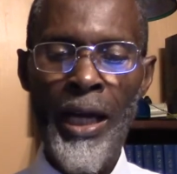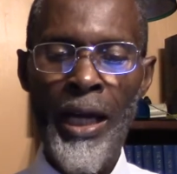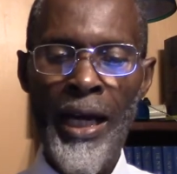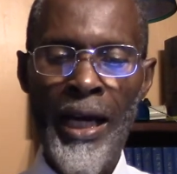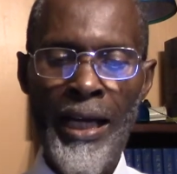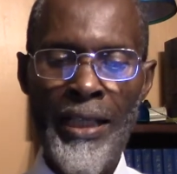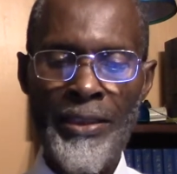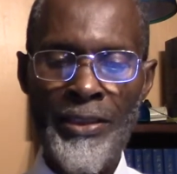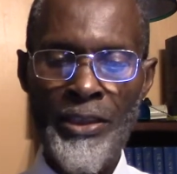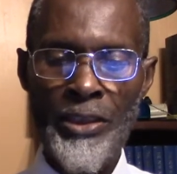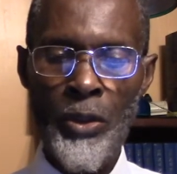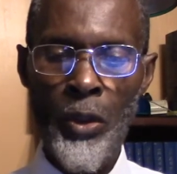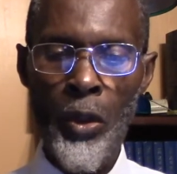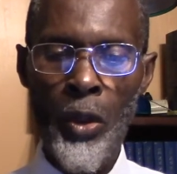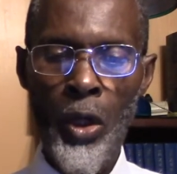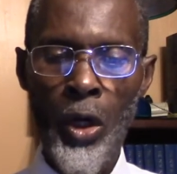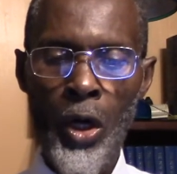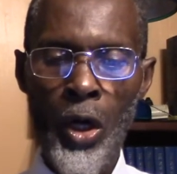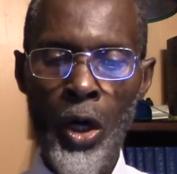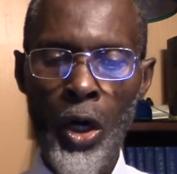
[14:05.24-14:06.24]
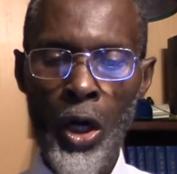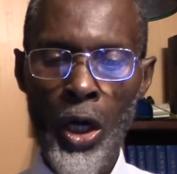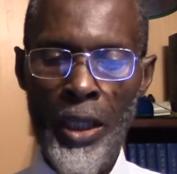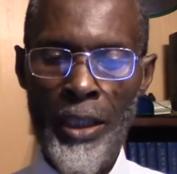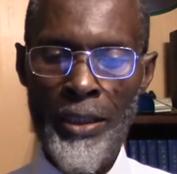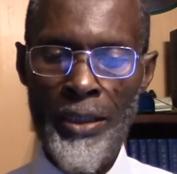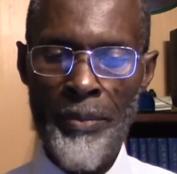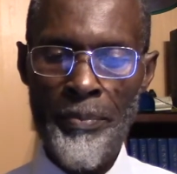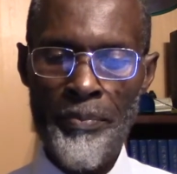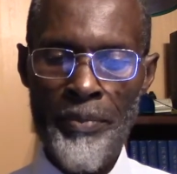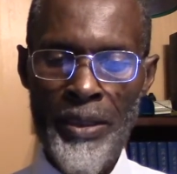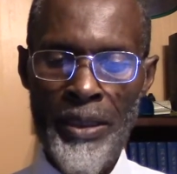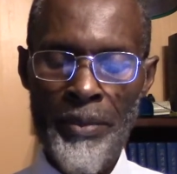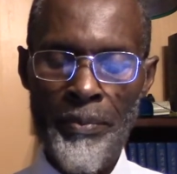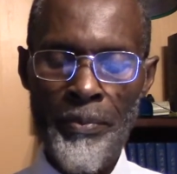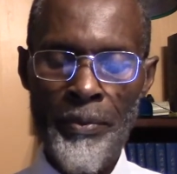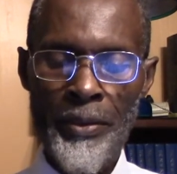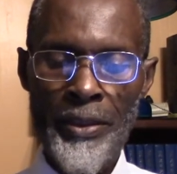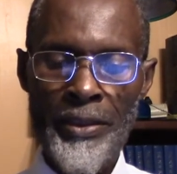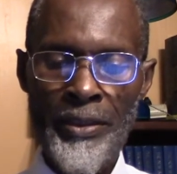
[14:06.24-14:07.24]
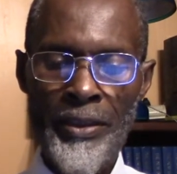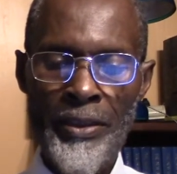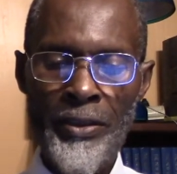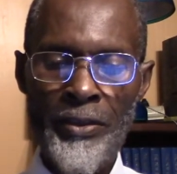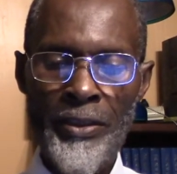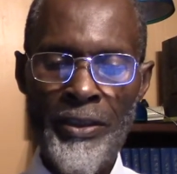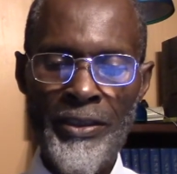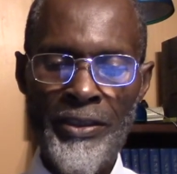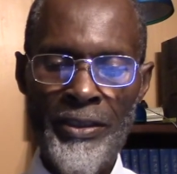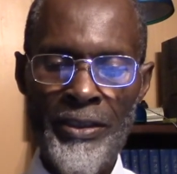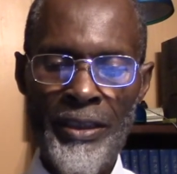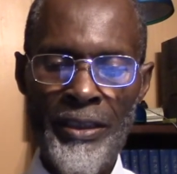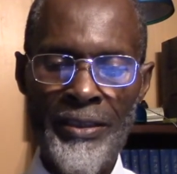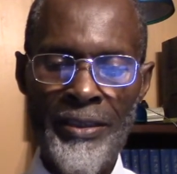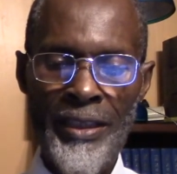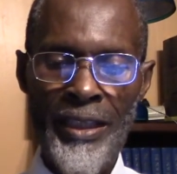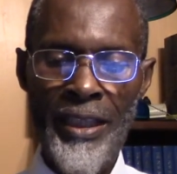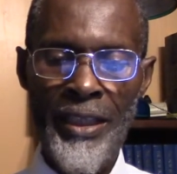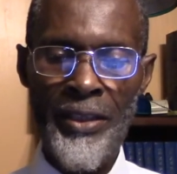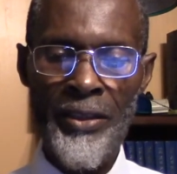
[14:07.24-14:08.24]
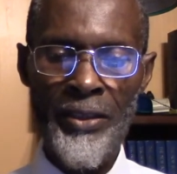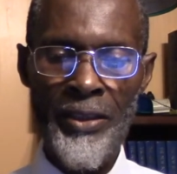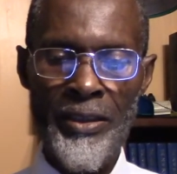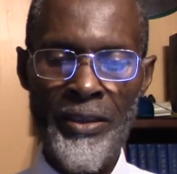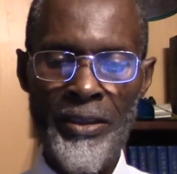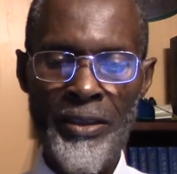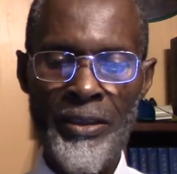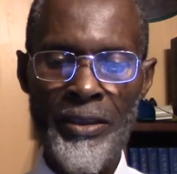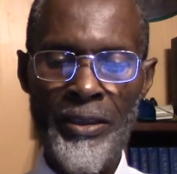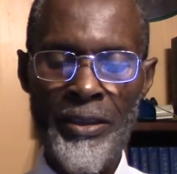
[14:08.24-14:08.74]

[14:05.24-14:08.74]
And so all the people in the Christian era